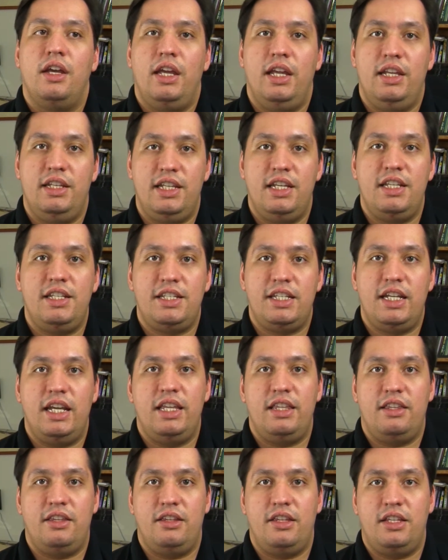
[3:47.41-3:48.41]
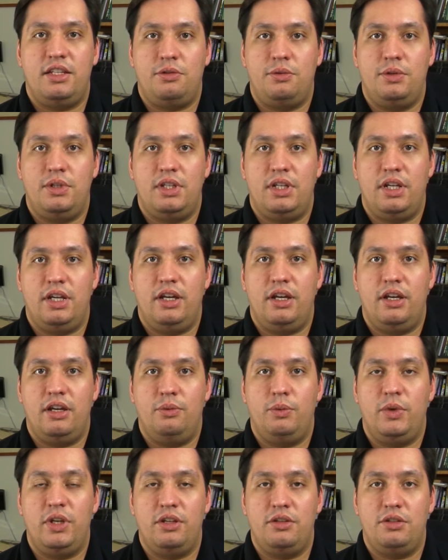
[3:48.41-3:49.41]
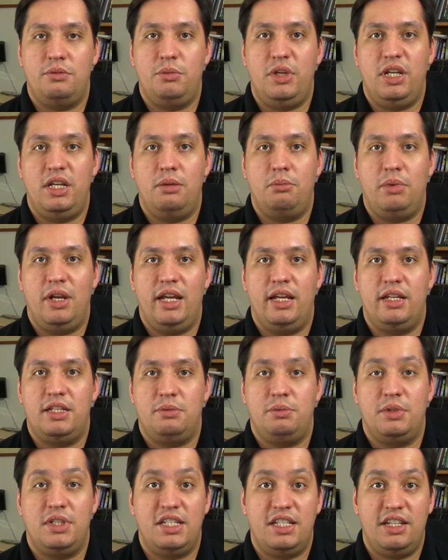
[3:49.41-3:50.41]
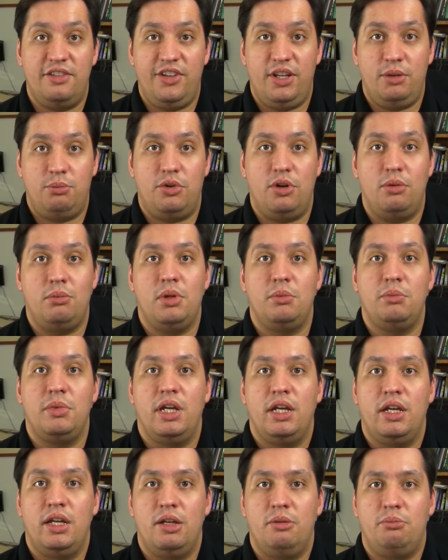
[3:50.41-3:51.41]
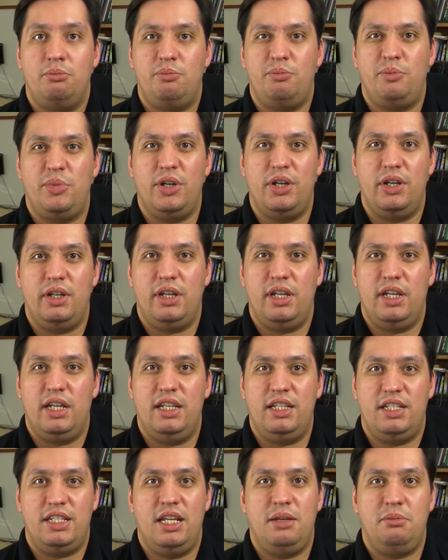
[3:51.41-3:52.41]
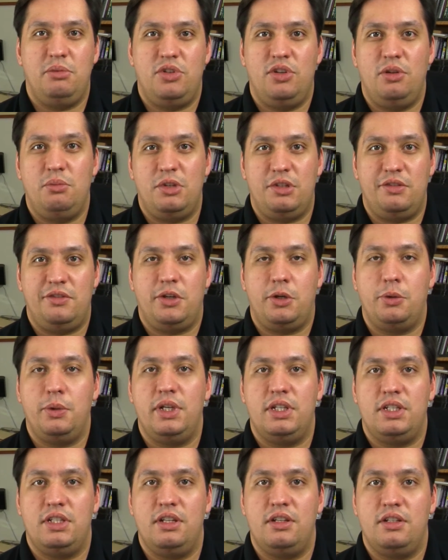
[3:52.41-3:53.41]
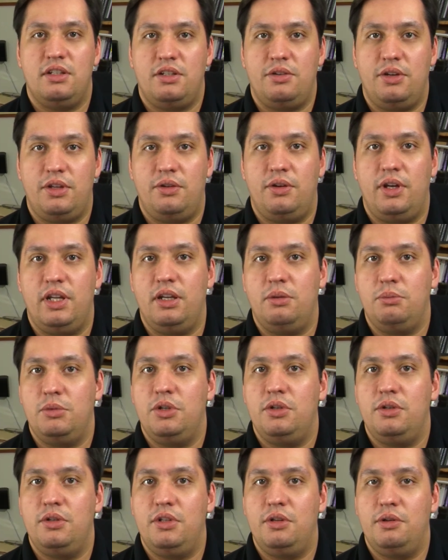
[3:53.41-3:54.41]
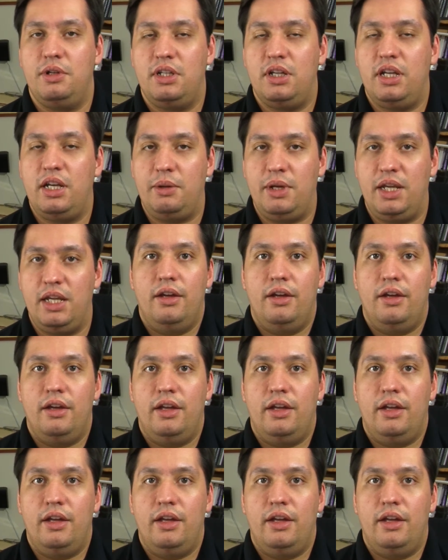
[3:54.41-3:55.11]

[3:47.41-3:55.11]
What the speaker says: It did say that this was a Windows Media Player specific problem, but it seemed too much of a coincidence, so I thought I'd do it anyway.